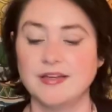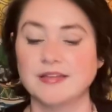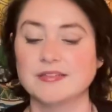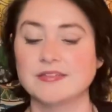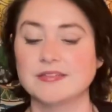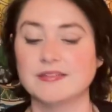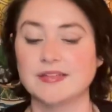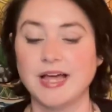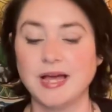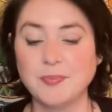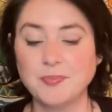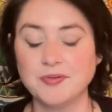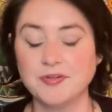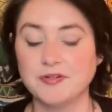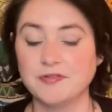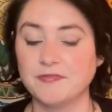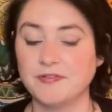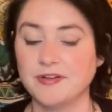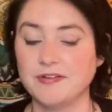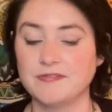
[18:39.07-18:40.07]
slap
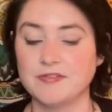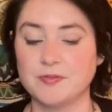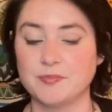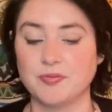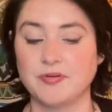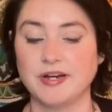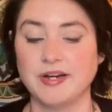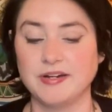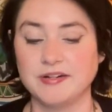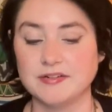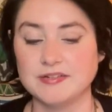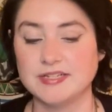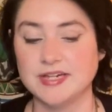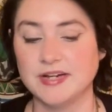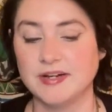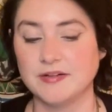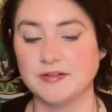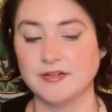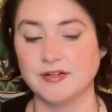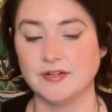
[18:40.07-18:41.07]
your favorite prayer
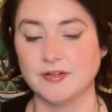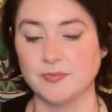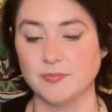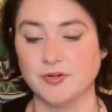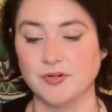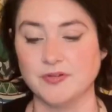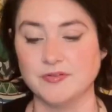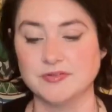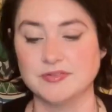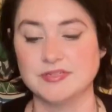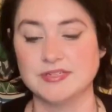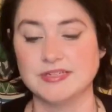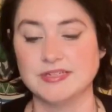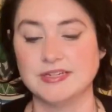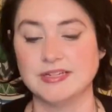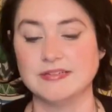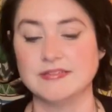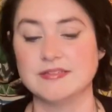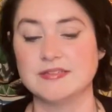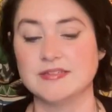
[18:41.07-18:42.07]
down on a Post-it
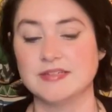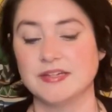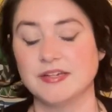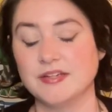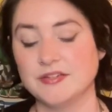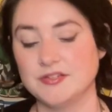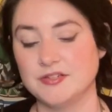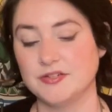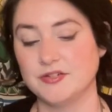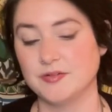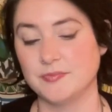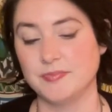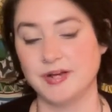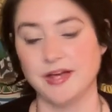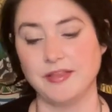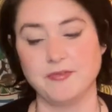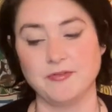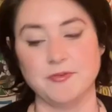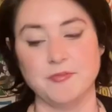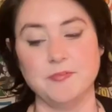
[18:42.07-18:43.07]
and stick it to your
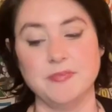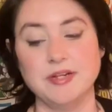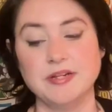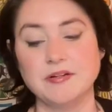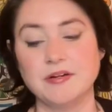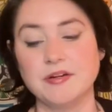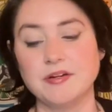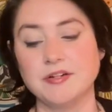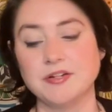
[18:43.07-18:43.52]
bathroom mirror,